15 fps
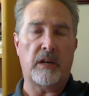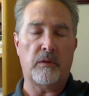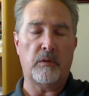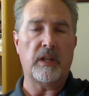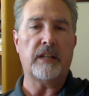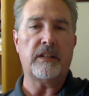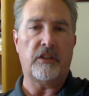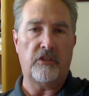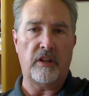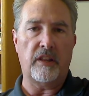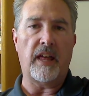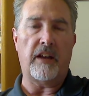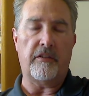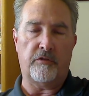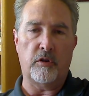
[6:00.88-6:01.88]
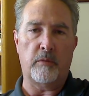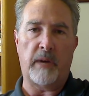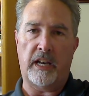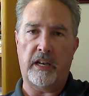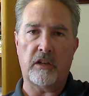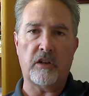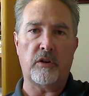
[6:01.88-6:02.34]
I would like to see that
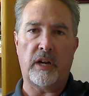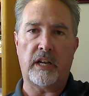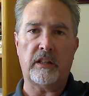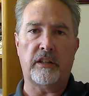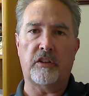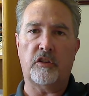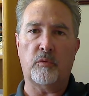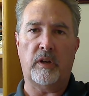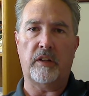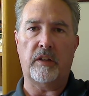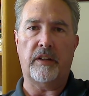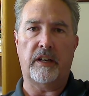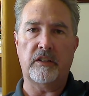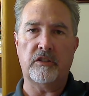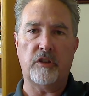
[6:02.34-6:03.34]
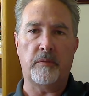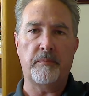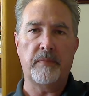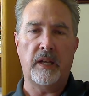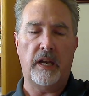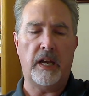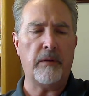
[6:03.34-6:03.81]
formatted correctly as well there. So
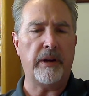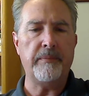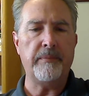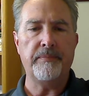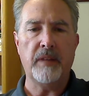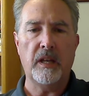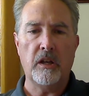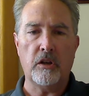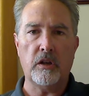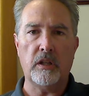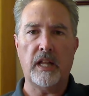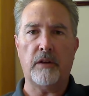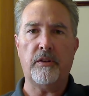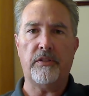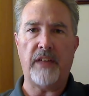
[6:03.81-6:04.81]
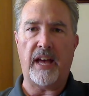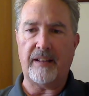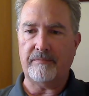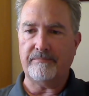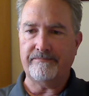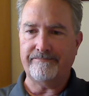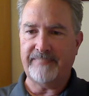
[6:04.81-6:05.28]
anyway, good luck with
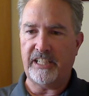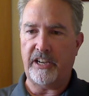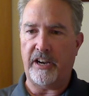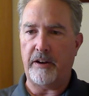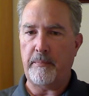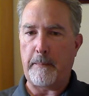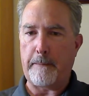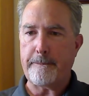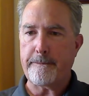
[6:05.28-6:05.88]
that. Take care.